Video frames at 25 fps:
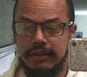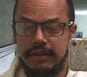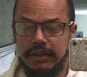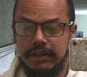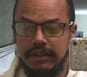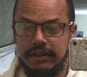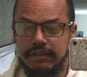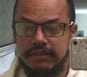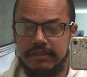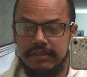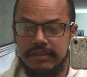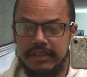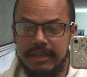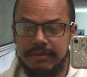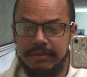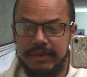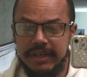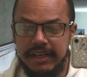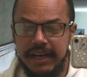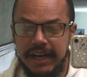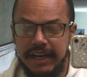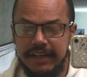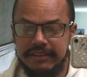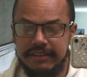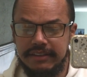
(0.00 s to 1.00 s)
It's
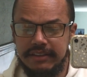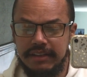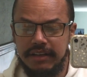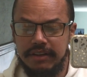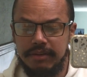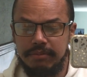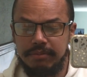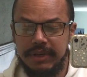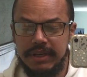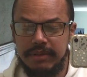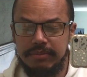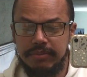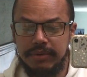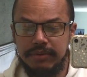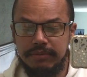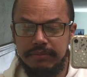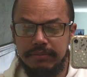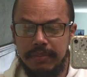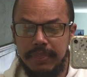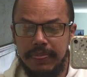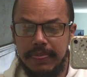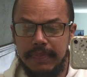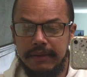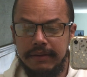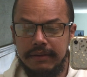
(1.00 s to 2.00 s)
demonizing other people
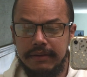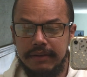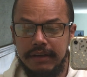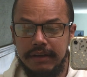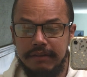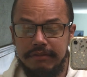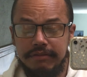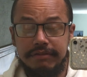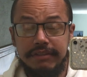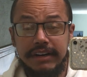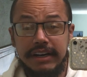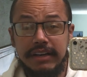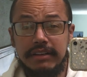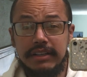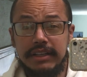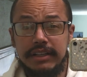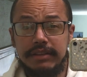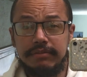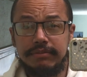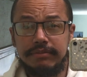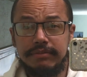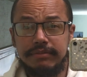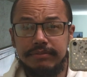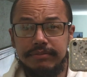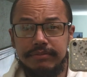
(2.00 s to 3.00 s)
unfairly,
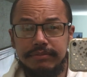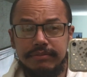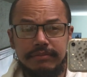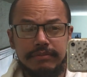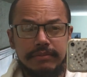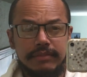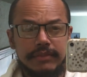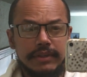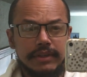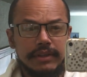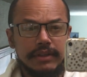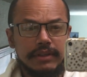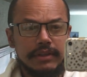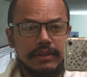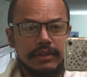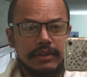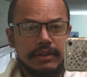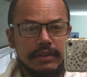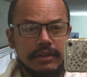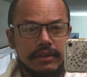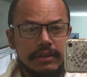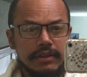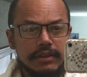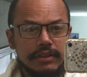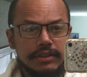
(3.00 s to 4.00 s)

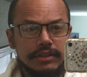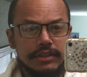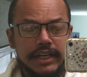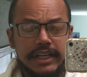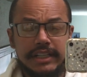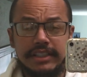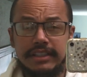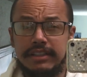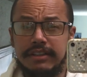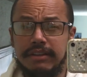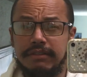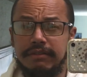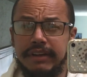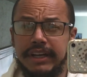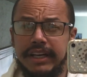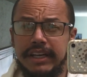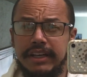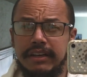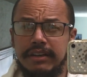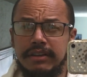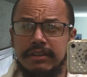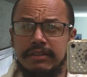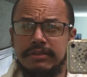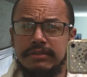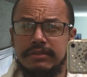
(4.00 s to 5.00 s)
changing their
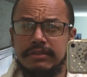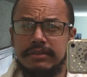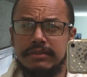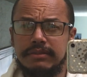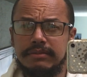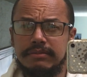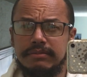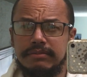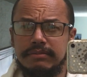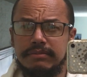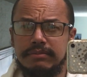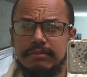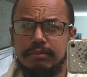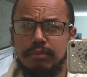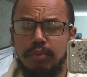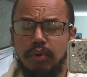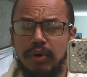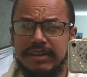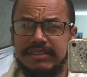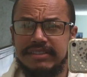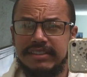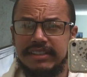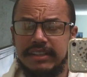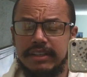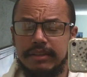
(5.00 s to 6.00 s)
videos,
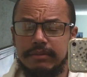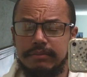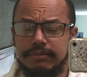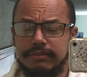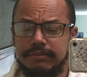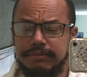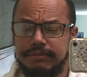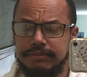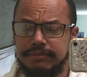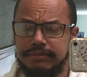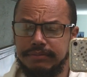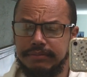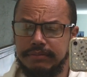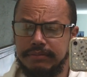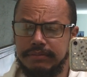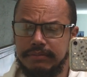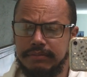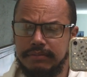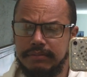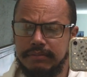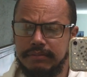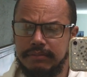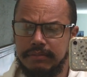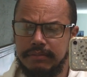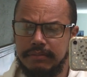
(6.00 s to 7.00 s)
poisoning them,
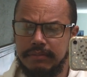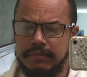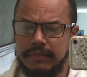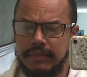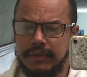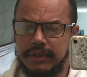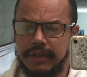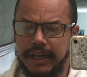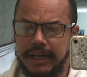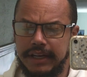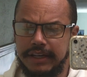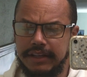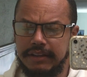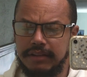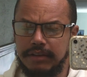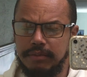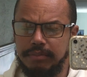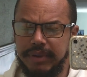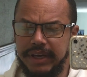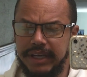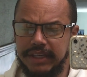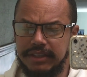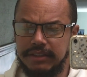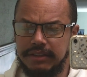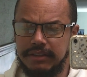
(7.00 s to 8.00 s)
editing their
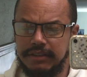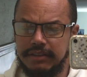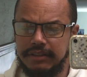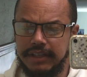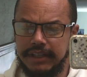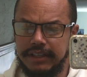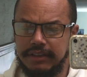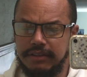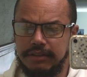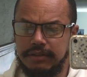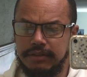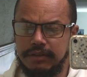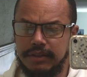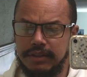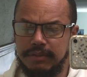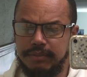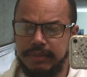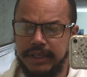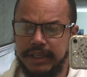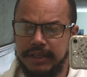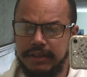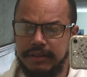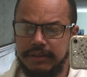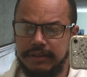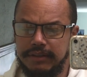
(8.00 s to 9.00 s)
pictures like they're doing to
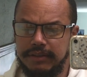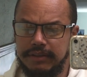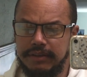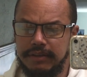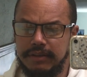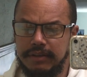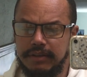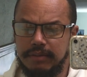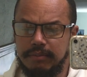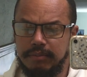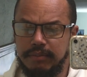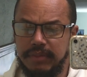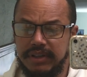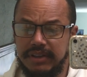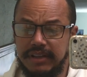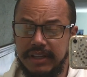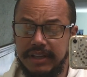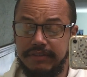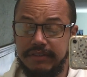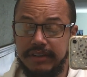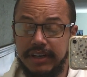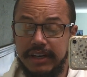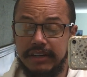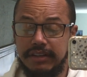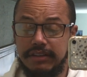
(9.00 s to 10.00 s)
me, but
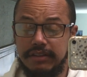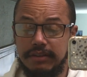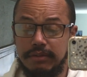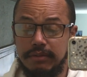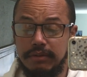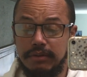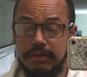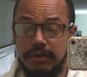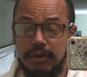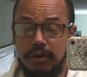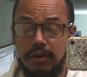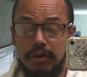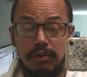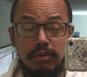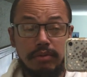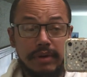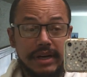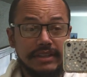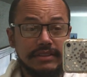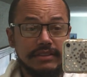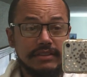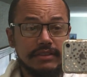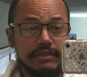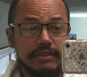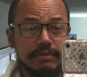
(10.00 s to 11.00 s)
they've done it to whole
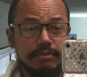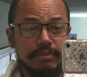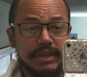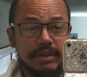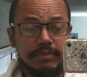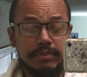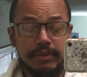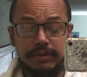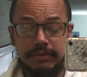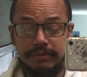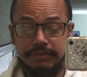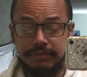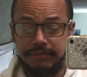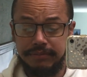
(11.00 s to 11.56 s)
races of people.